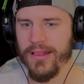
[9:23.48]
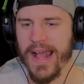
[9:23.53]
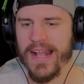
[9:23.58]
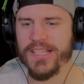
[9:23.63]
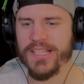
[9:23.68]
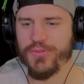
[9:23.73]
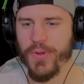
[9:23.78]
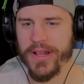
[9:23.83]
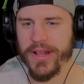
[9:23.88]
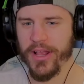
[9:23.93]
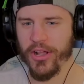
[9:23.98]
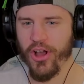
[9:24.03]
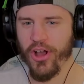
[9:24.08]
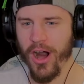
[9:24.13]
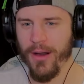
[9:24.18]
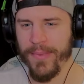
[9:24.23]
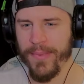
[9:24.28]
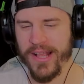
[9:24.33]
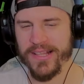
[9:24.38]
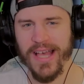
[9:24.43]
Let's read the
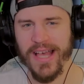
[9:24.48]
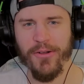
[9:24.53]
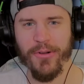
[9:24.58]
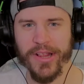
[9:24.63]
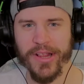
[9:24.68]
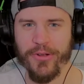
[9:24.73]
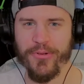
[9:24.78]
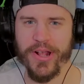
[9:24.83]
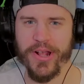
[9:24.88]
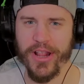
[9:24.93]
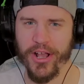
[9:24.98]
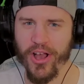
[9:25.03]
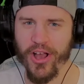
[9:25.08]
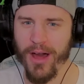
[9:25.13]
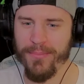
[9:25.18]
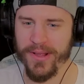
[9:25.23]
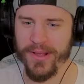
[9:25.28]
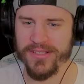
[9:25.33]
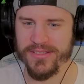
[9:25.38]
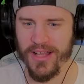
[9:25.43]
comments. I want to read the
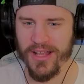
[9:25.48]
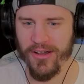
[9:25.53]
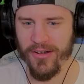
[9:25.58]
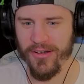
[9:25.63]
comments